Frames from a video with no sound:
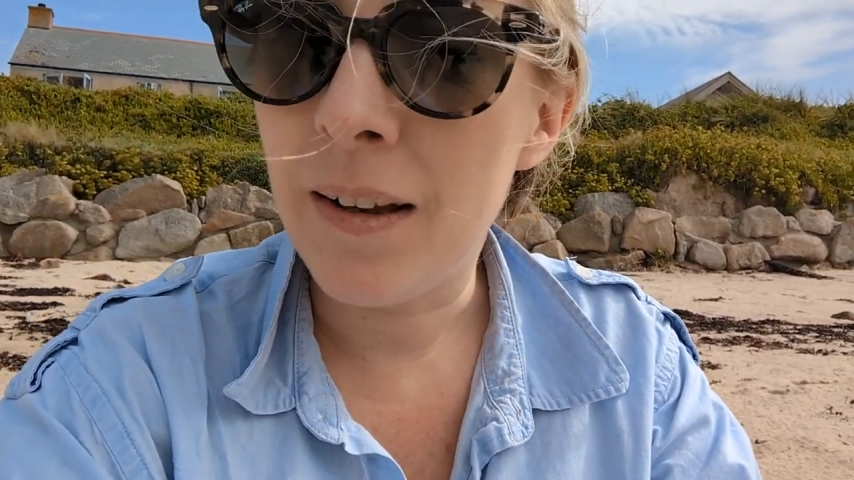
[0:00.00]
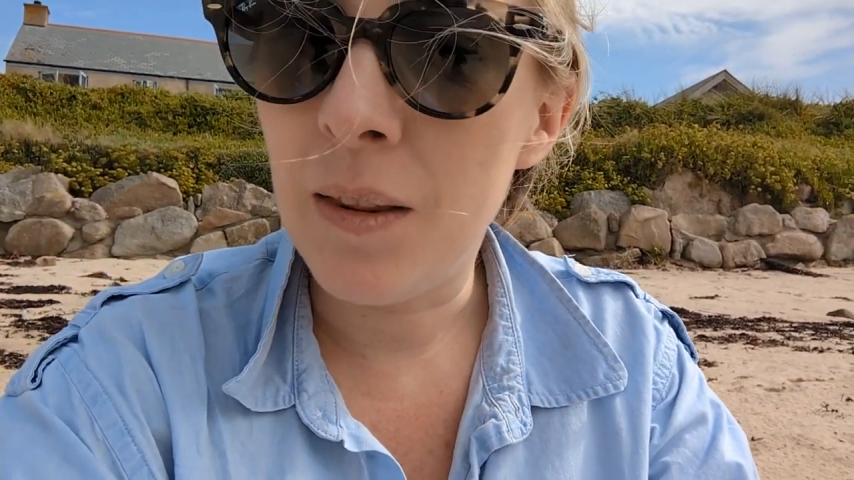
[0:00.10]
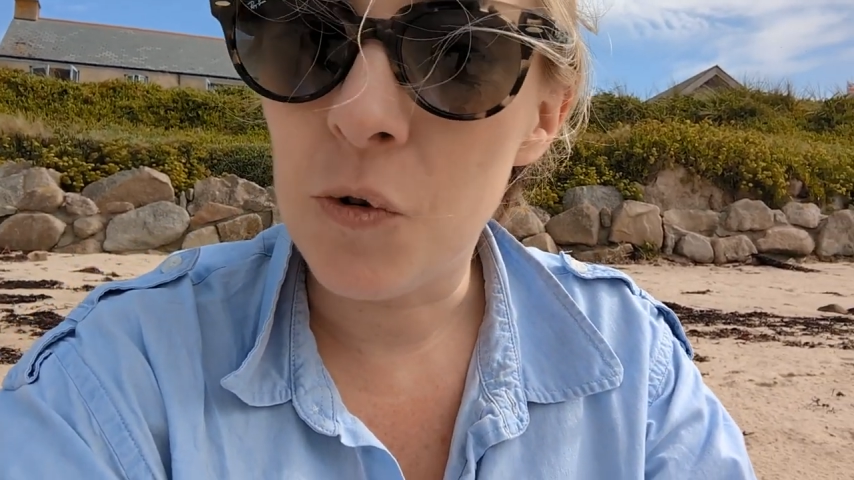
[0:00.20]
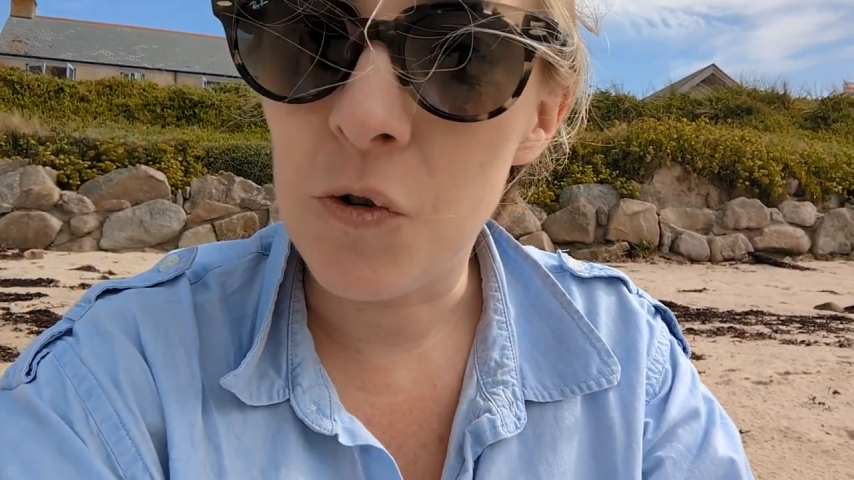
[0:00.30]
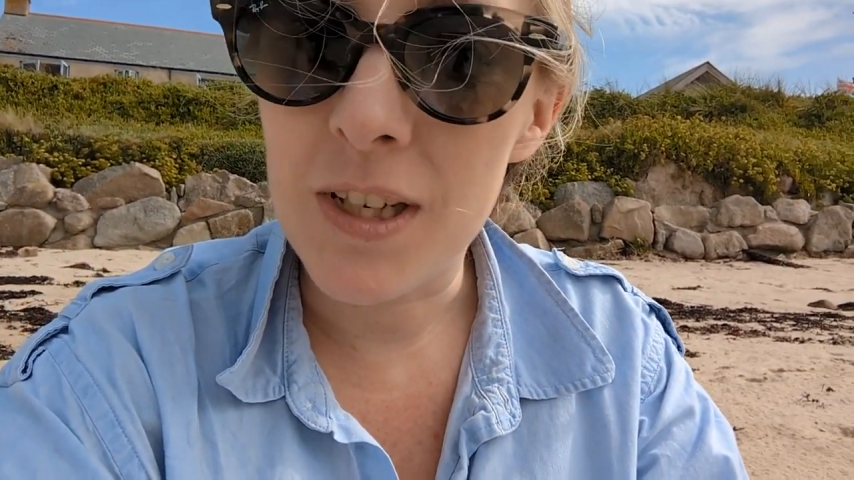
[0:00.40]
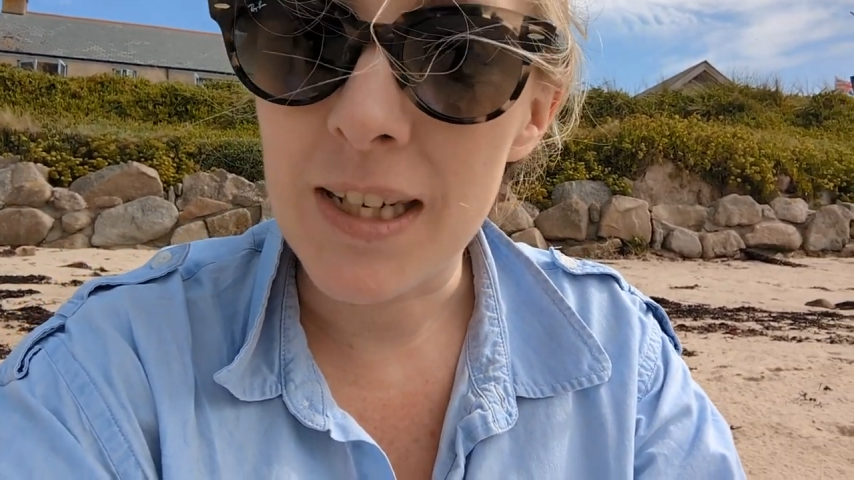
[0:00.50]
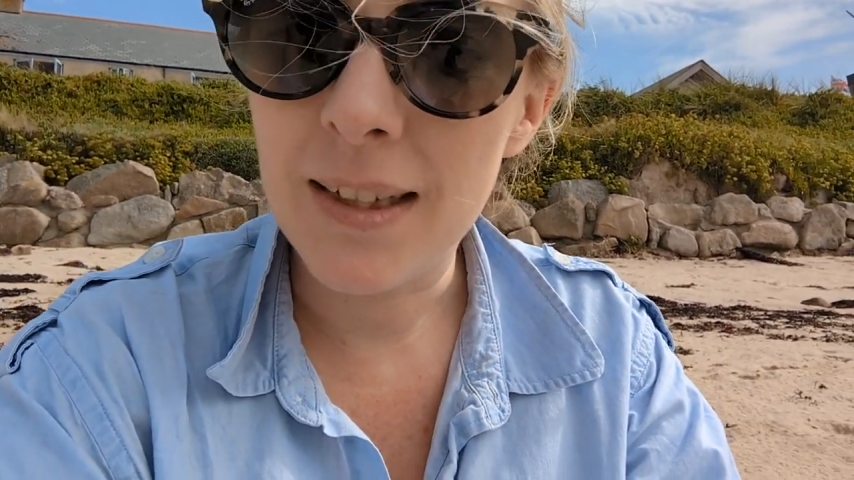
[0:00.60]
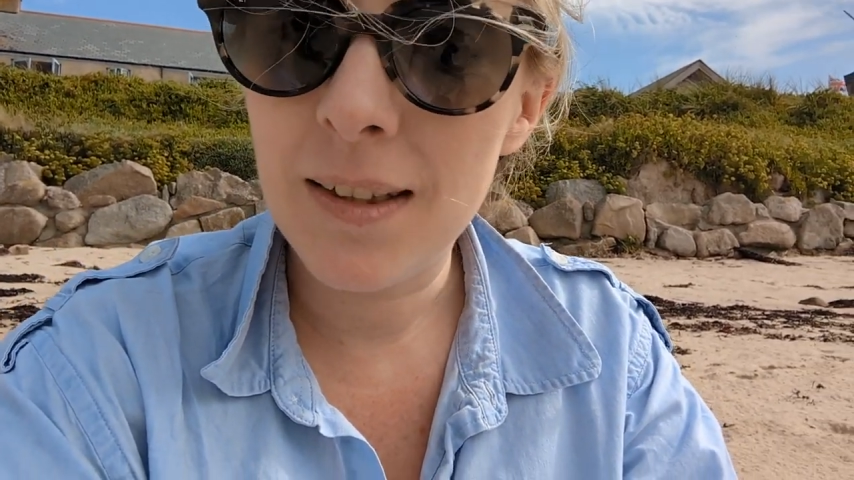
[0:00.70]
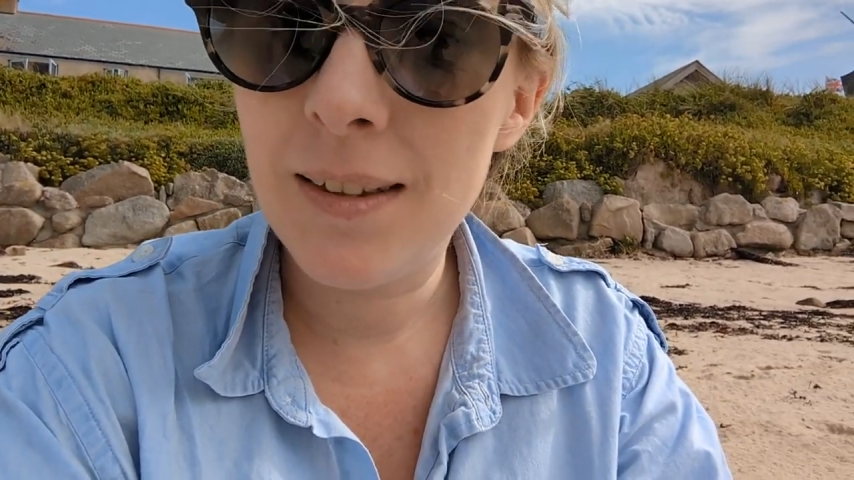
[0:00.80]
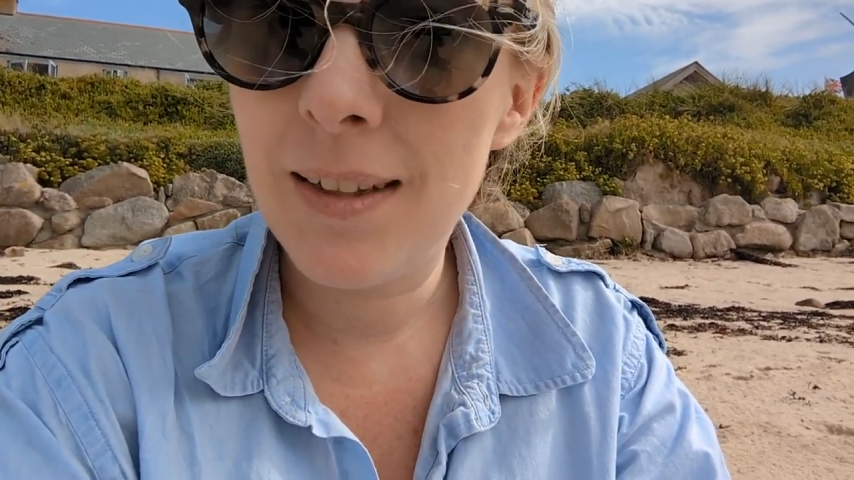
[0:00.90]
in the
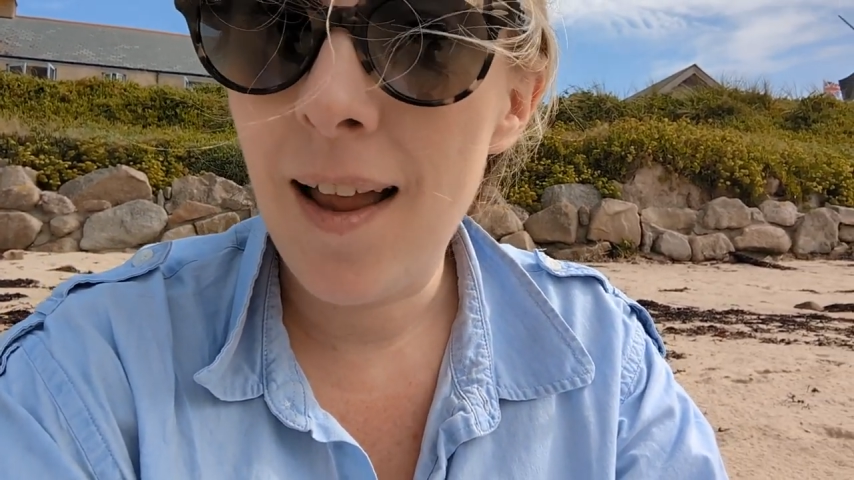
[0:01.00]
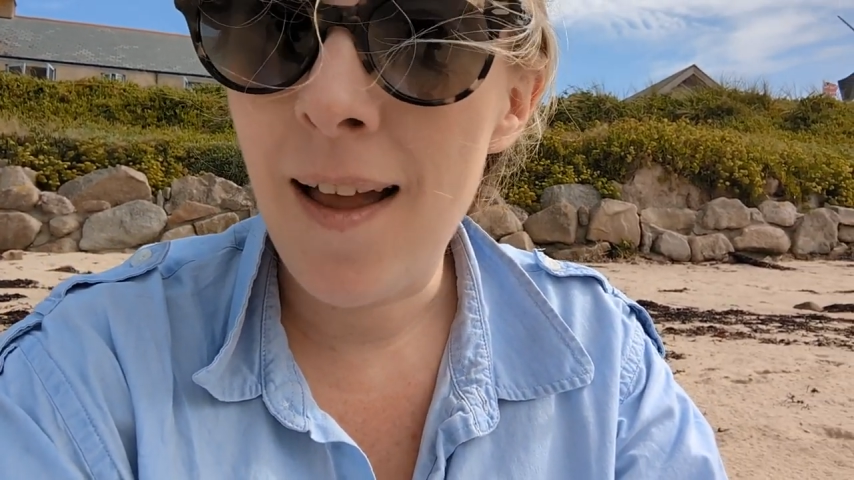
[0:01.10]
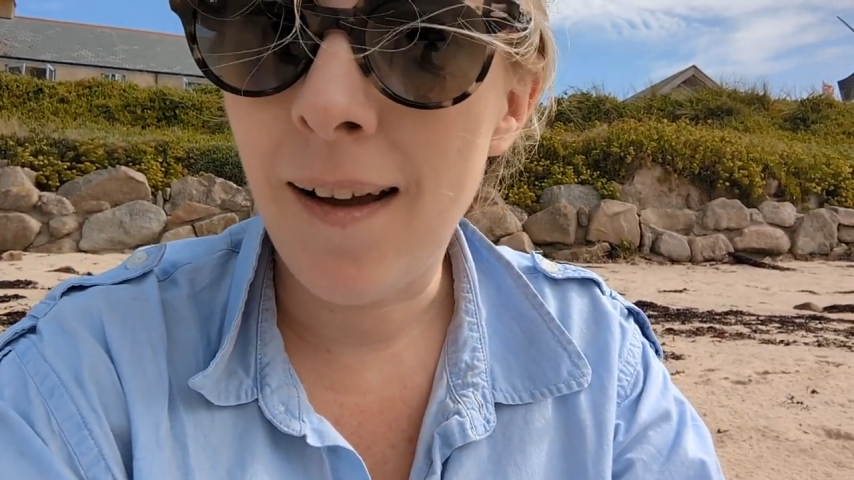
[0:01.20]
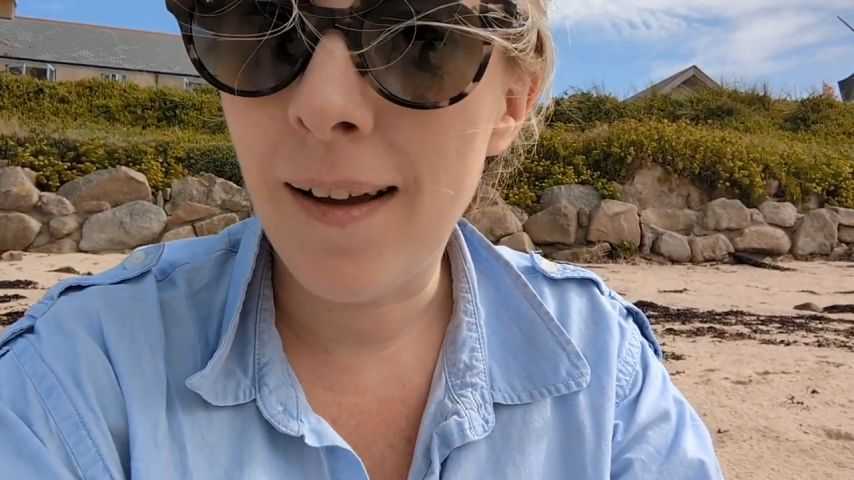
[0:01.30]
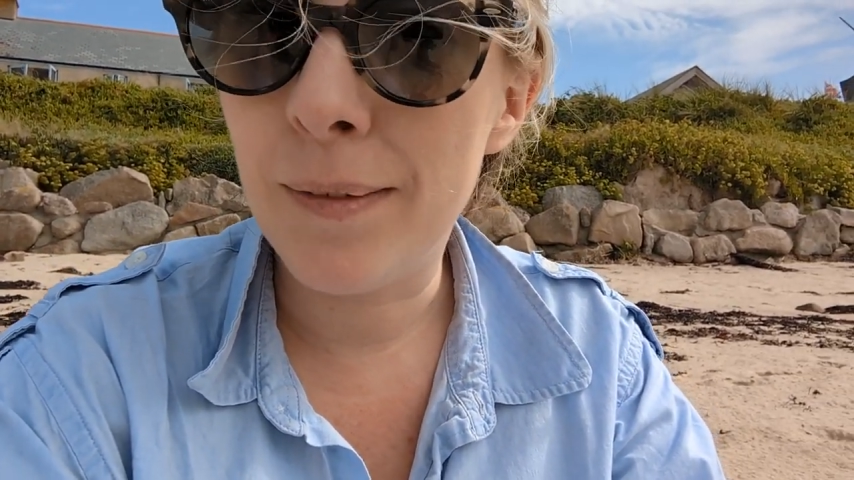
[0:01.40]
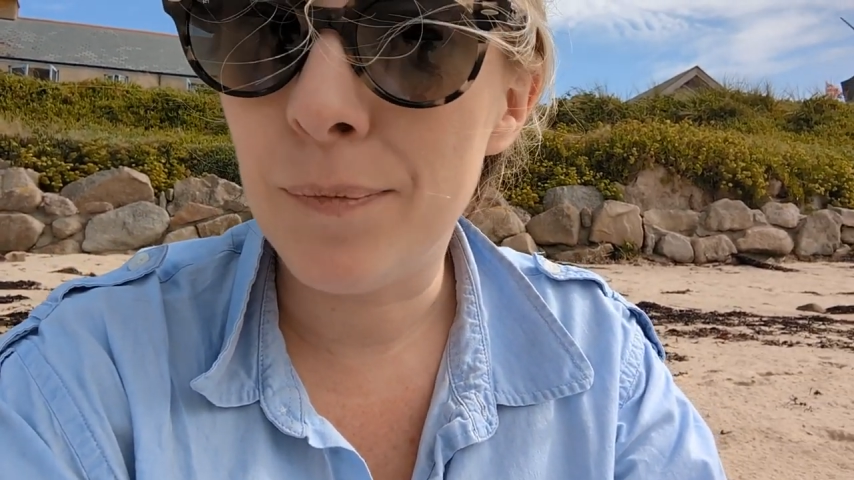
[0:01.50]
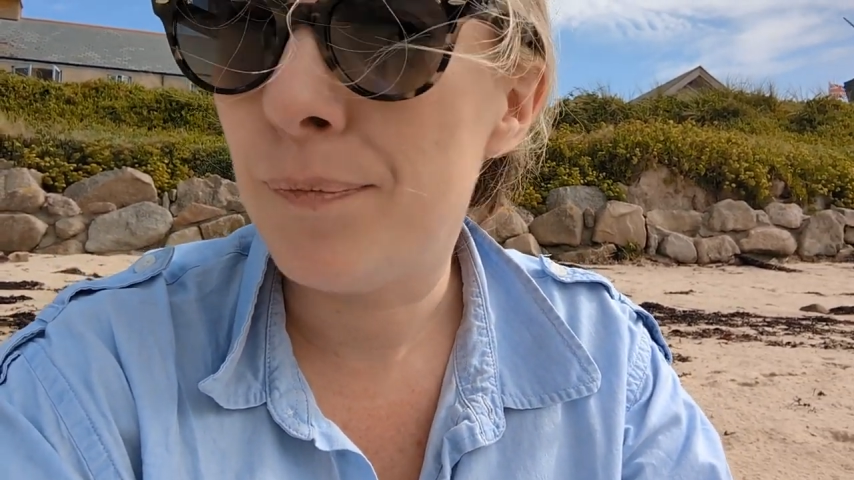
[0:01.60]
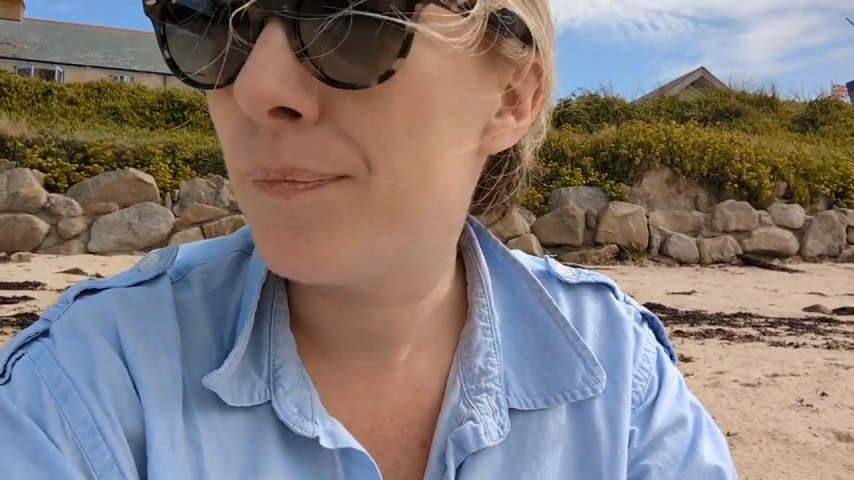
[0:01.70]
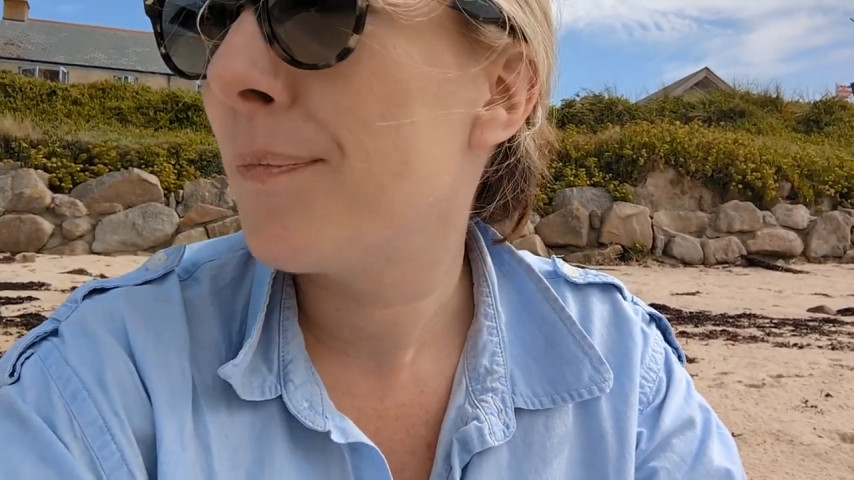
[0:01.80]
water, um,